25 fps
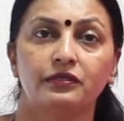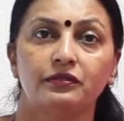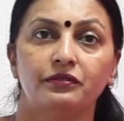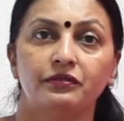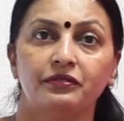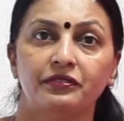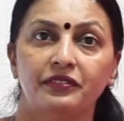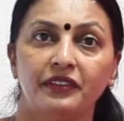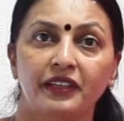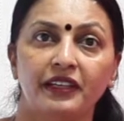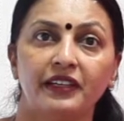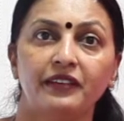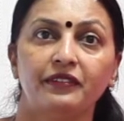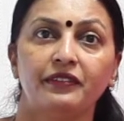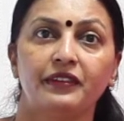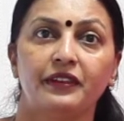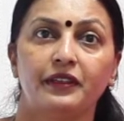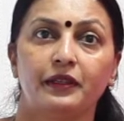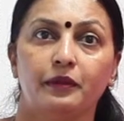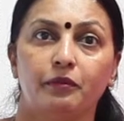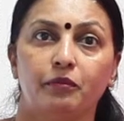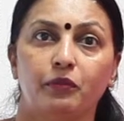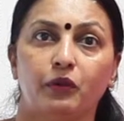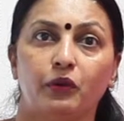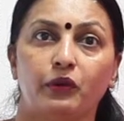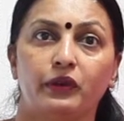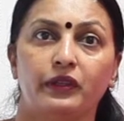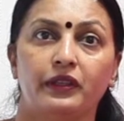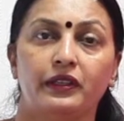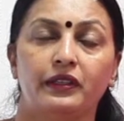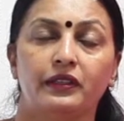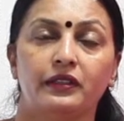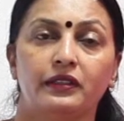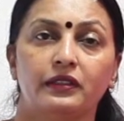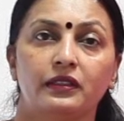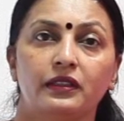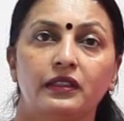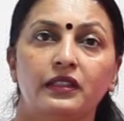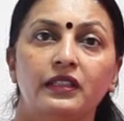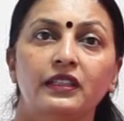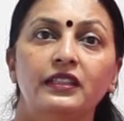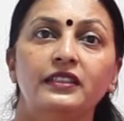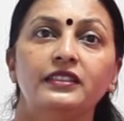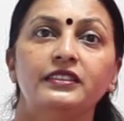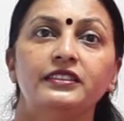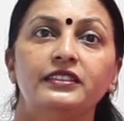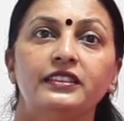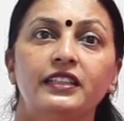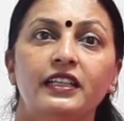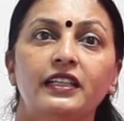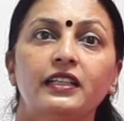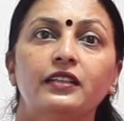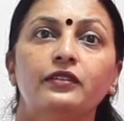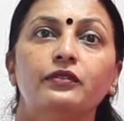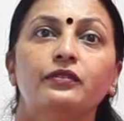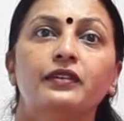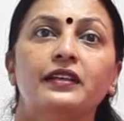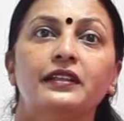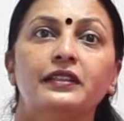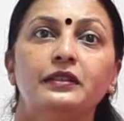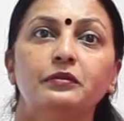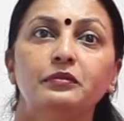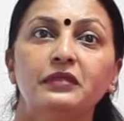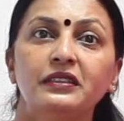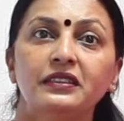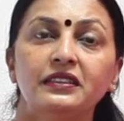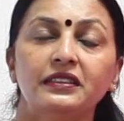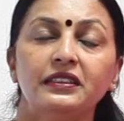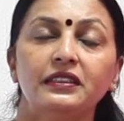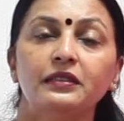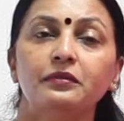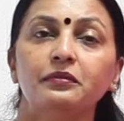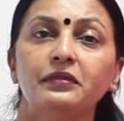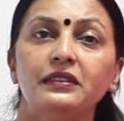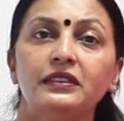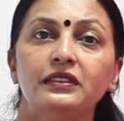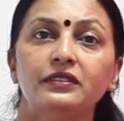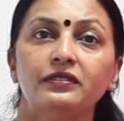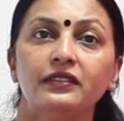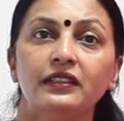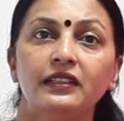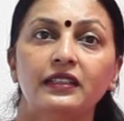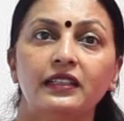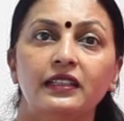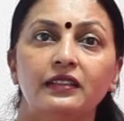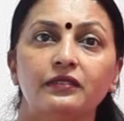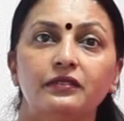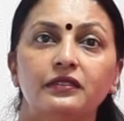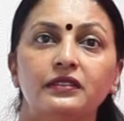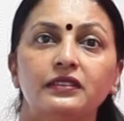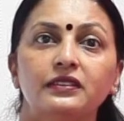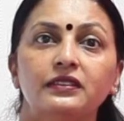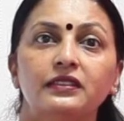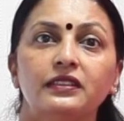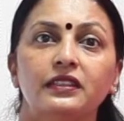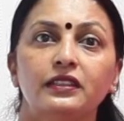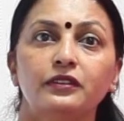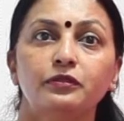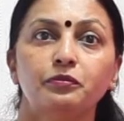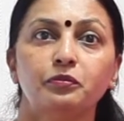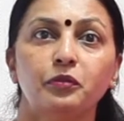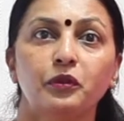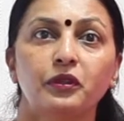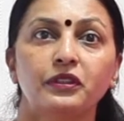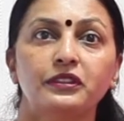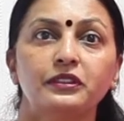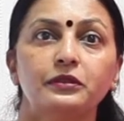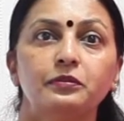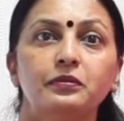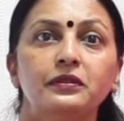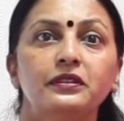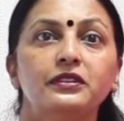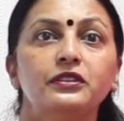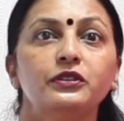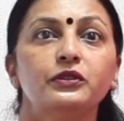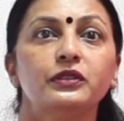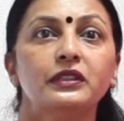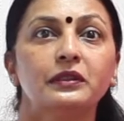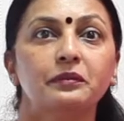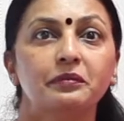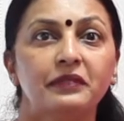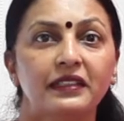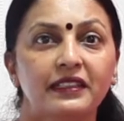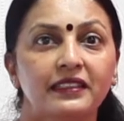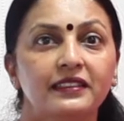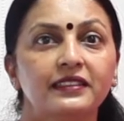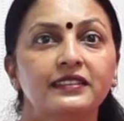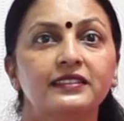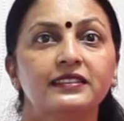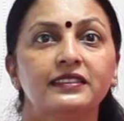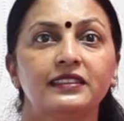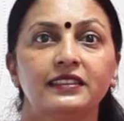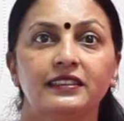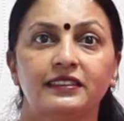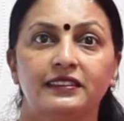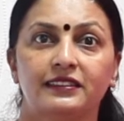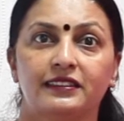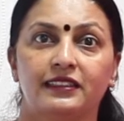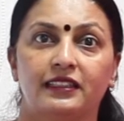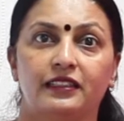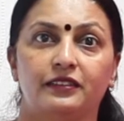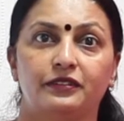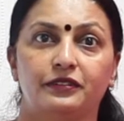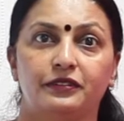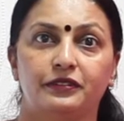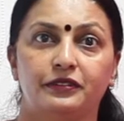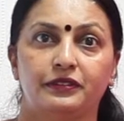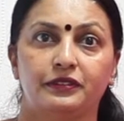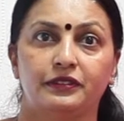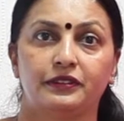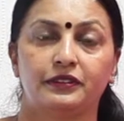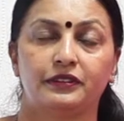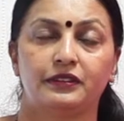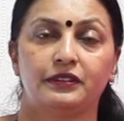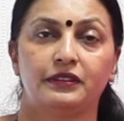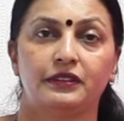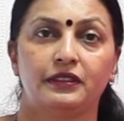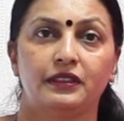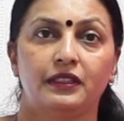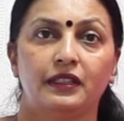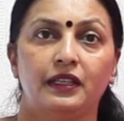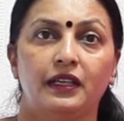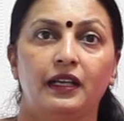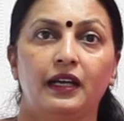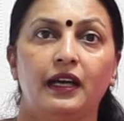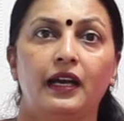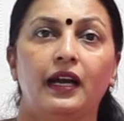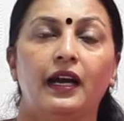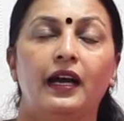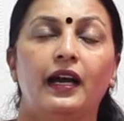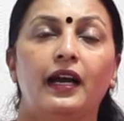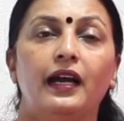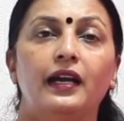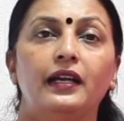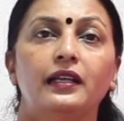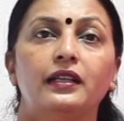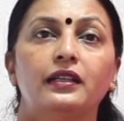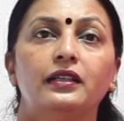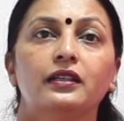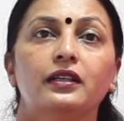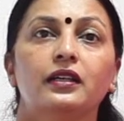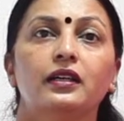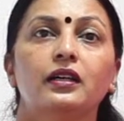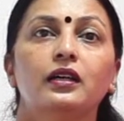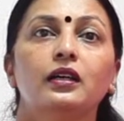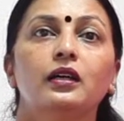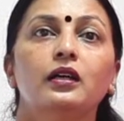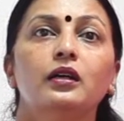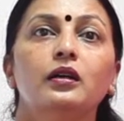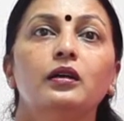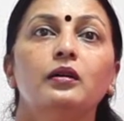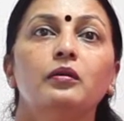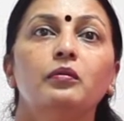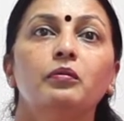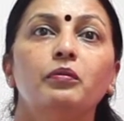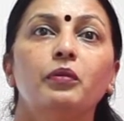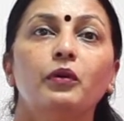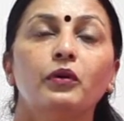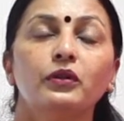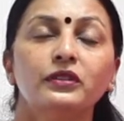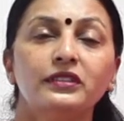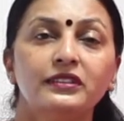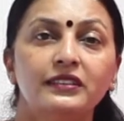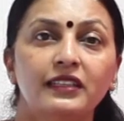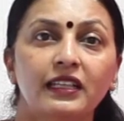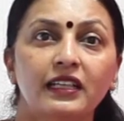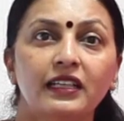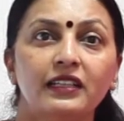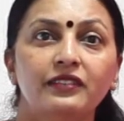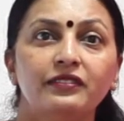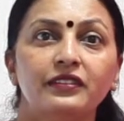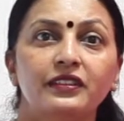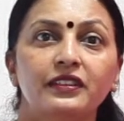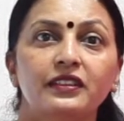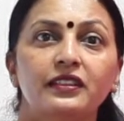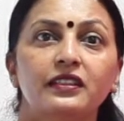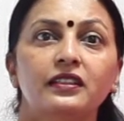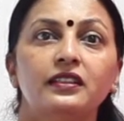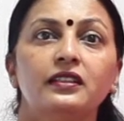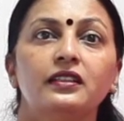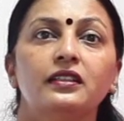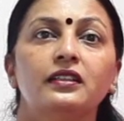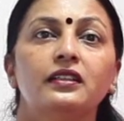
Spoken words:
very important. Check vitamin D, B12 levels if possible during pregnancy itself. And post-delivery,